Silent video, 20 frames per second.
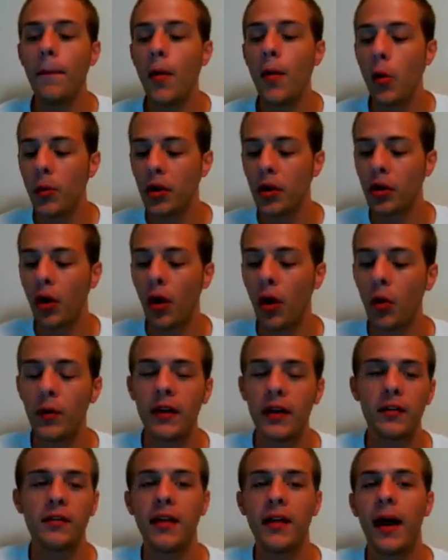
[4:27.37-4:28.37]
a moment ago
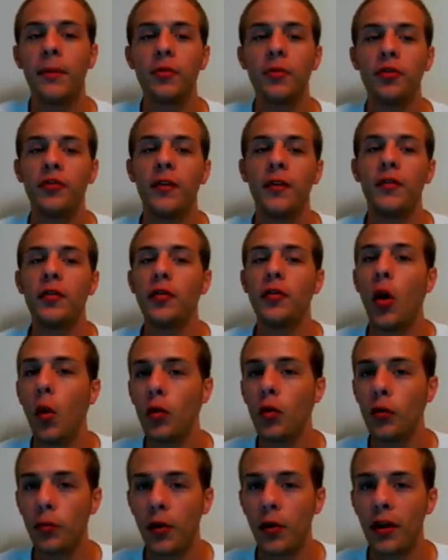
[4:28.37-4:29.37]
we established that the
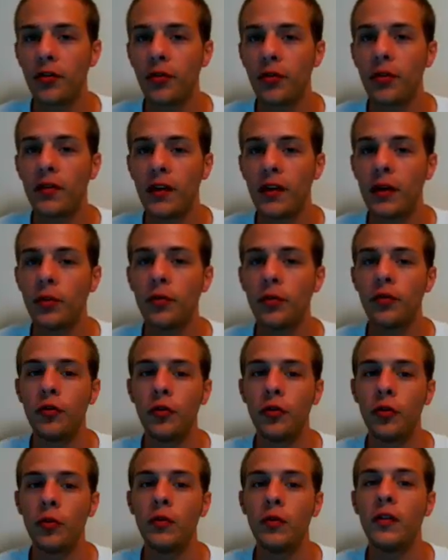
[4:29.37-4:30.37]
total pressure is equal
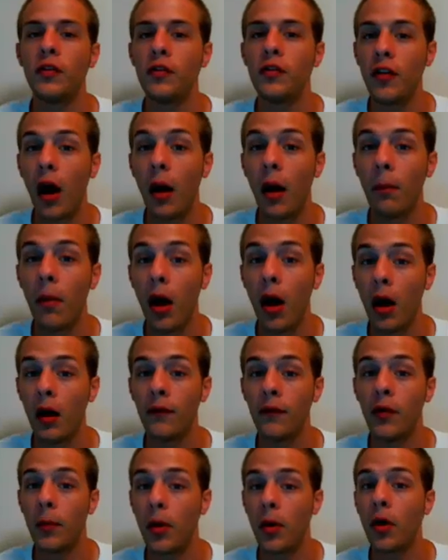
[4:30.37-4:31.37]
to the sum
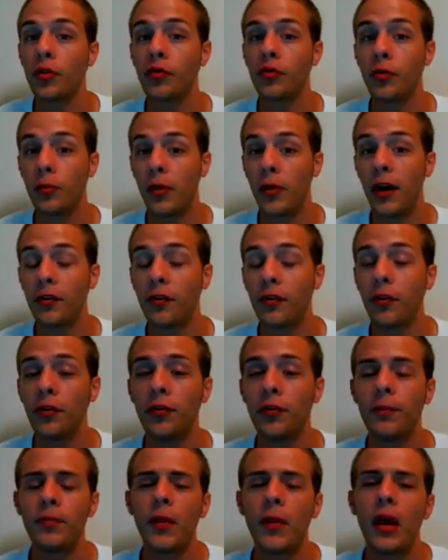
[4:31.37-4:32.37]
of the partial
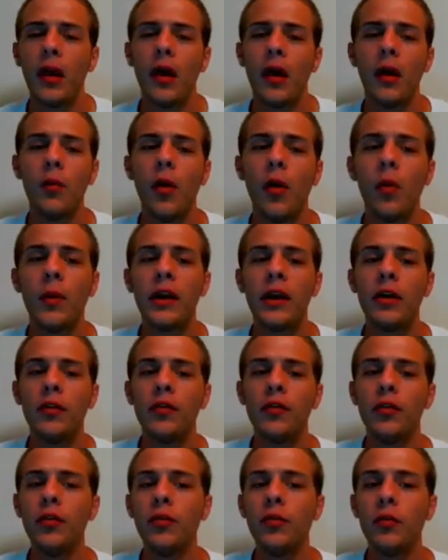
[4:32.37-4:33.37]
pressures. And what we
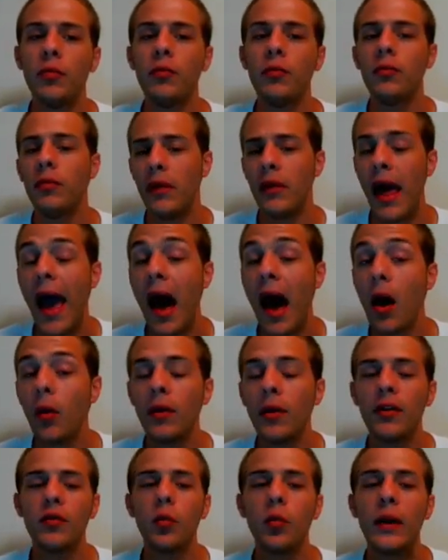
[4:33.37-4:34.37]
can do
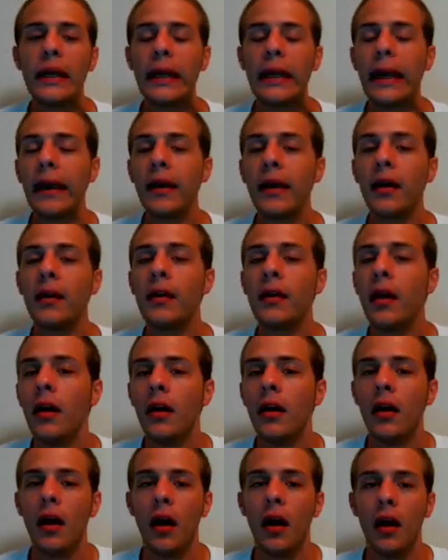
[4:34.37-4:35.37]
now is we can
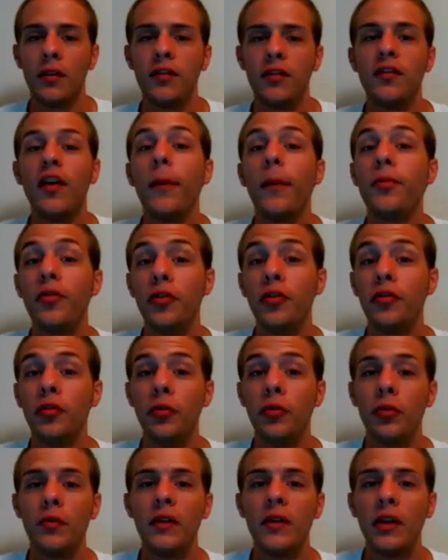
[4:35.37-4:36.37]
uh,
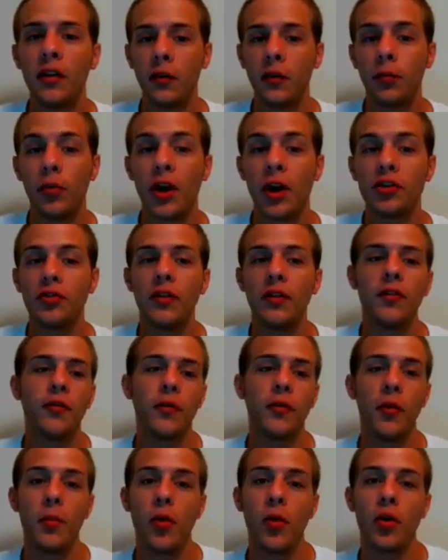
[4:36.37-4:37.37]
substitute the expressions
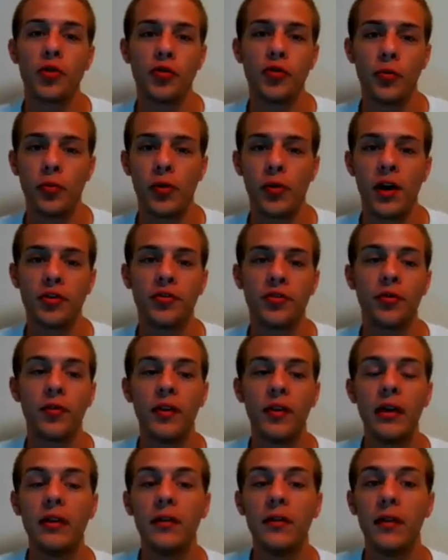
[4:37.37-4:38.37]
for the partial
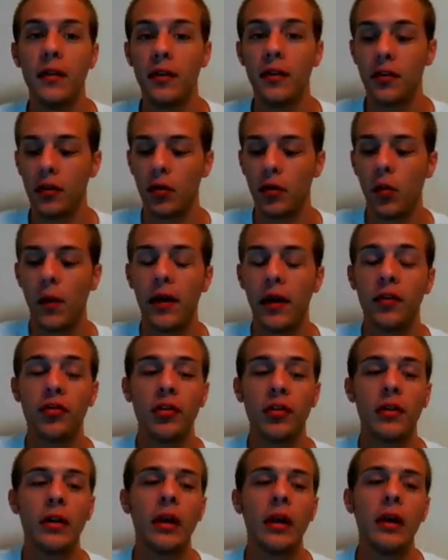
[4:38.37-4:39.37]
pressures into this
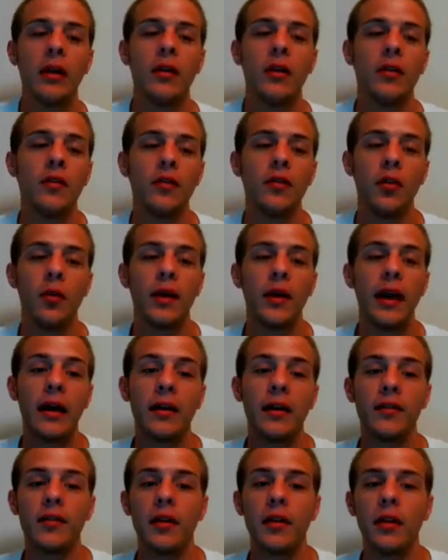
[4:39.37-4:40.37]
equation. So
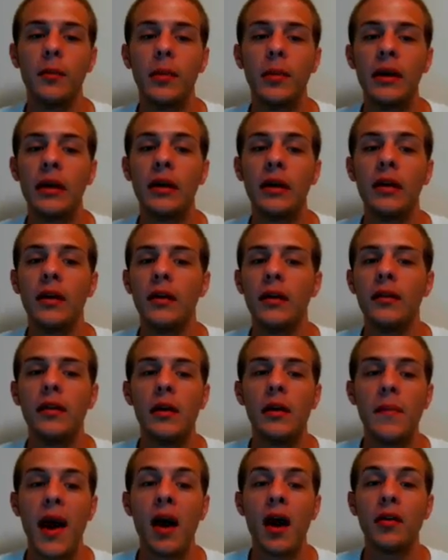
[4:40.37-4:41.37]
again, it's going to be
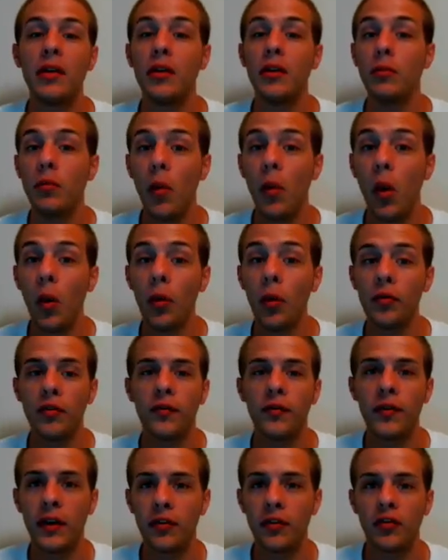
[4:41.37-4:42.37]
the amount in moles
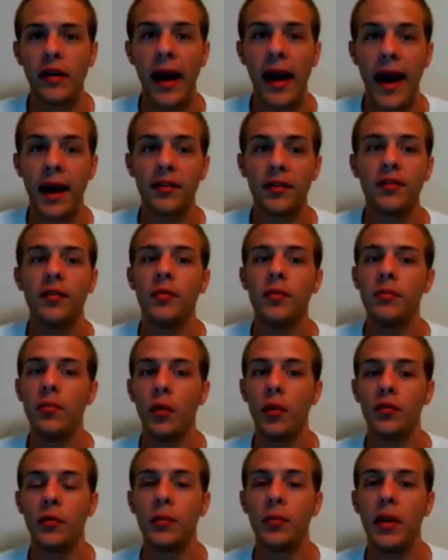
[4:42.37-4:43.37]
of each gas
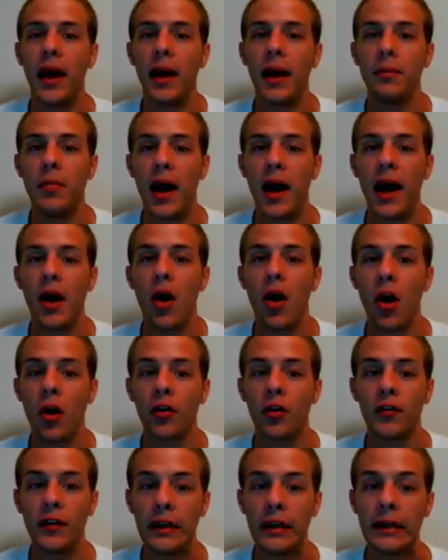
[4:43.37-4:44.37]
multiplied by
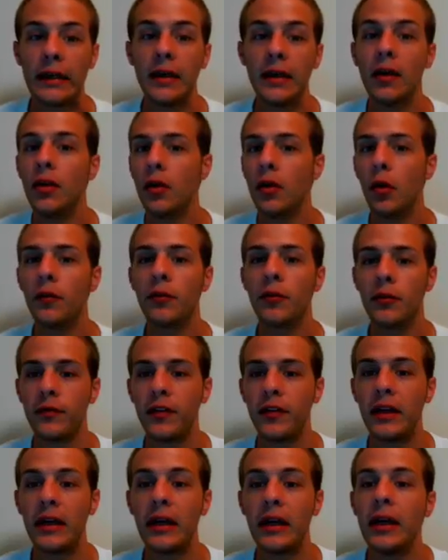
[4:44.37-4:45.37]
RT over
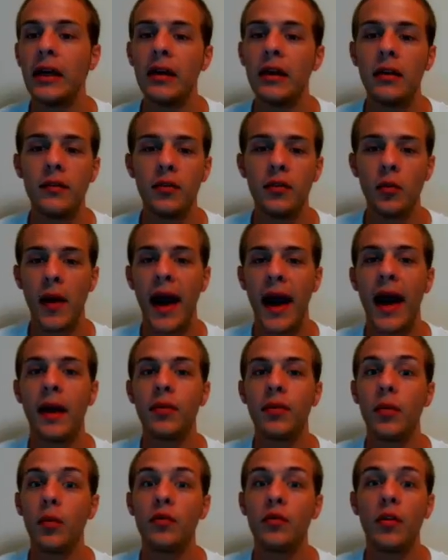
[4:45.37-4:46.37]
V. If you
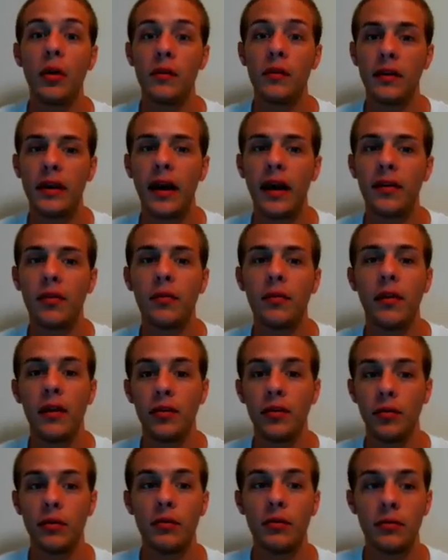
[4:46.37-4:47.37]
add those all together,
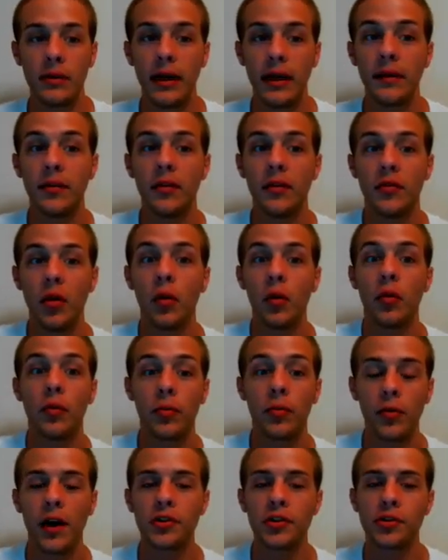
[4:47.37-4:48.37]
then you'll get the total
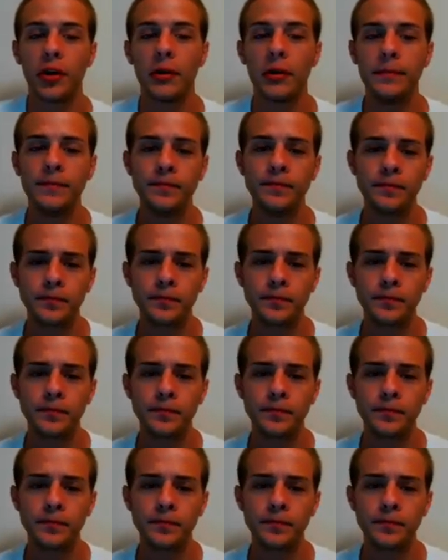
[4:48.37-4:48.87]
pressure.